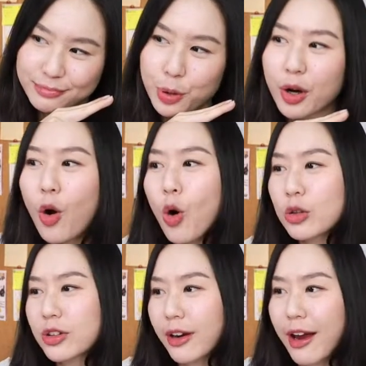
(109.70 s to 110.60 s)
put a
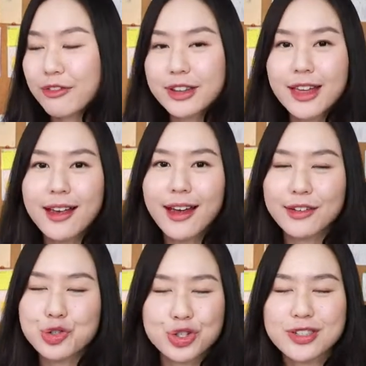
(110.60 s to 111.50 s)
hold on everything
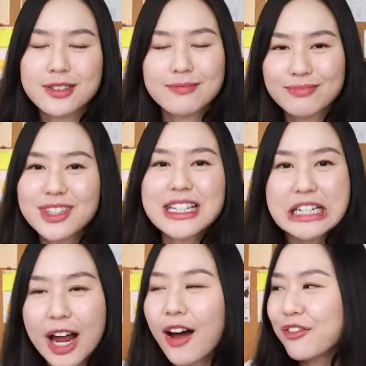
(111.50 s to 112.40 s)
and just did
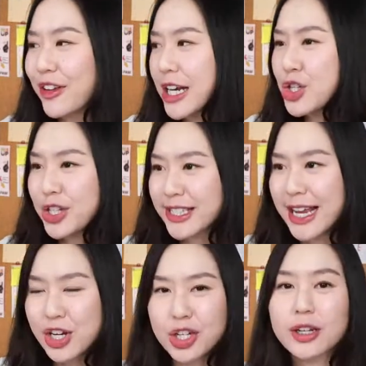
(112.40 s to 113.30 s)
not finish the
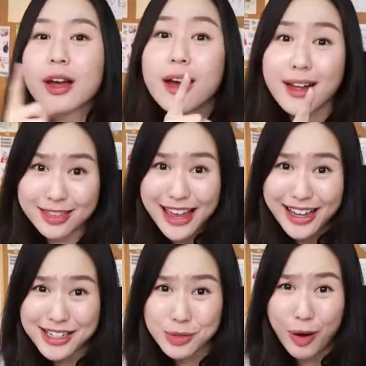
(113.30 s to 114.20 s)
session
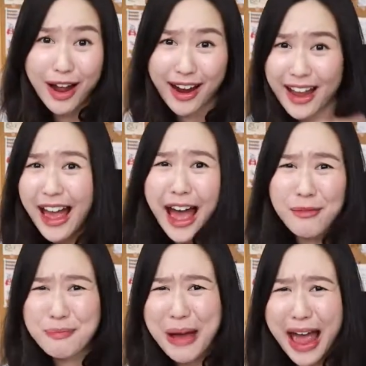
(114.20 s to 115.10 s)
that is why
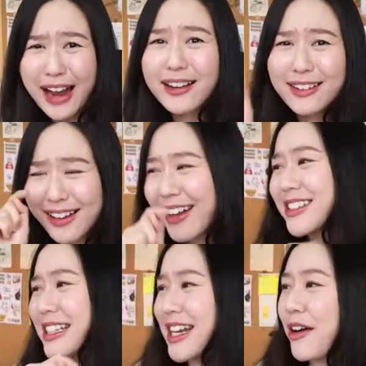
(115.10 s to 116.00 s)
I'm backAnd
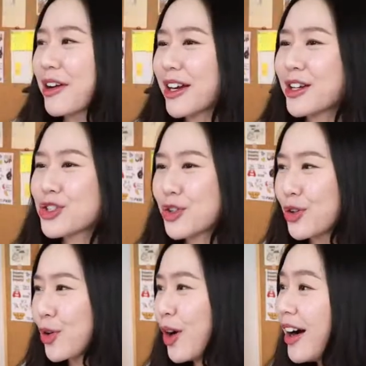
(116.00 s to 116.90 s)
today we're gonna do
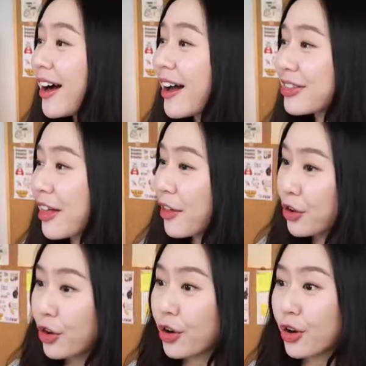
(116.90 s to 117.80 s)

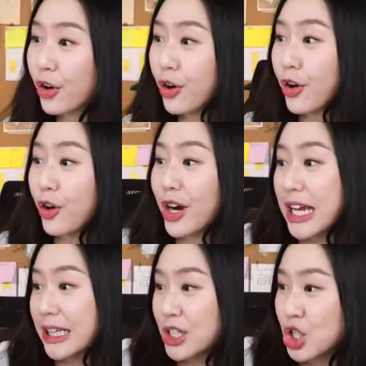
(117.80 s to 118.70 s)
another
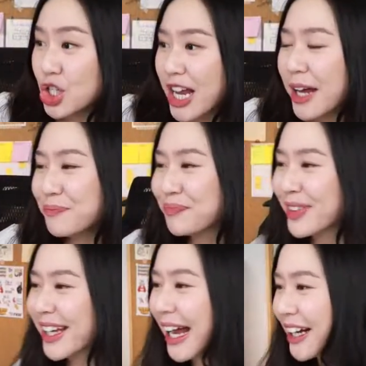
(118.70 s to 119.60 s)
English chat.
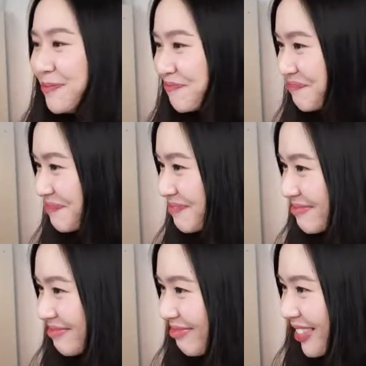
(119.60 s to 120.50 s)
Yeah.
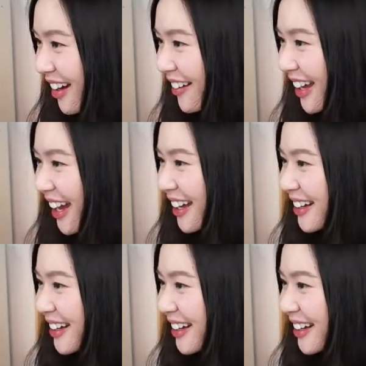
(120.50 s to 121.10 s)
Okay.